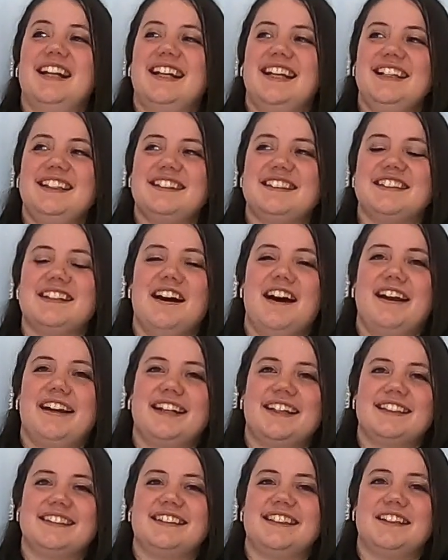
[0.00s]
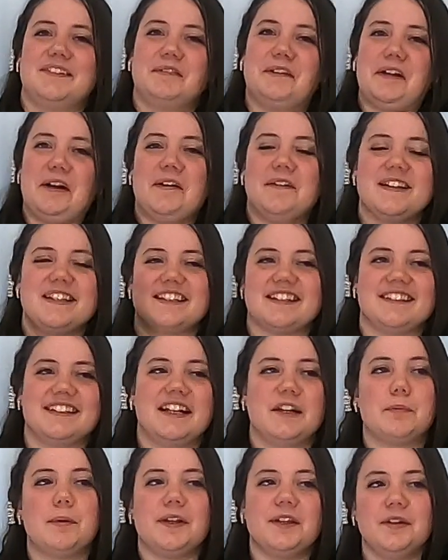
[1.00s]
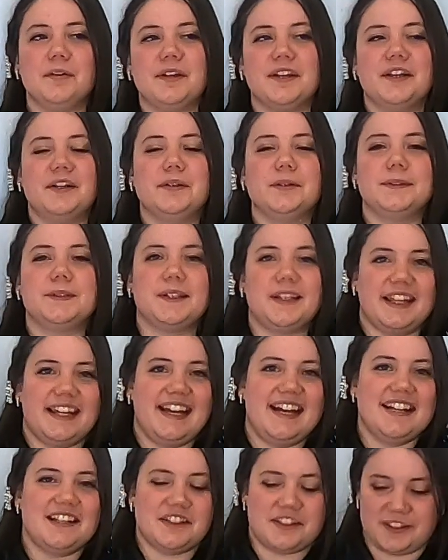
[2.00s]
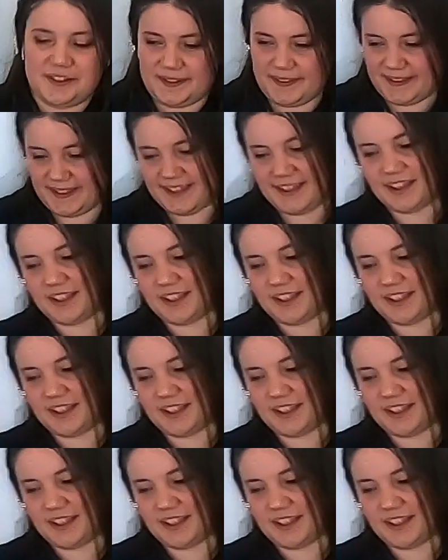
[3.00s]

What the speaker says: it's not easy. We always are like, well, you can Google the answers.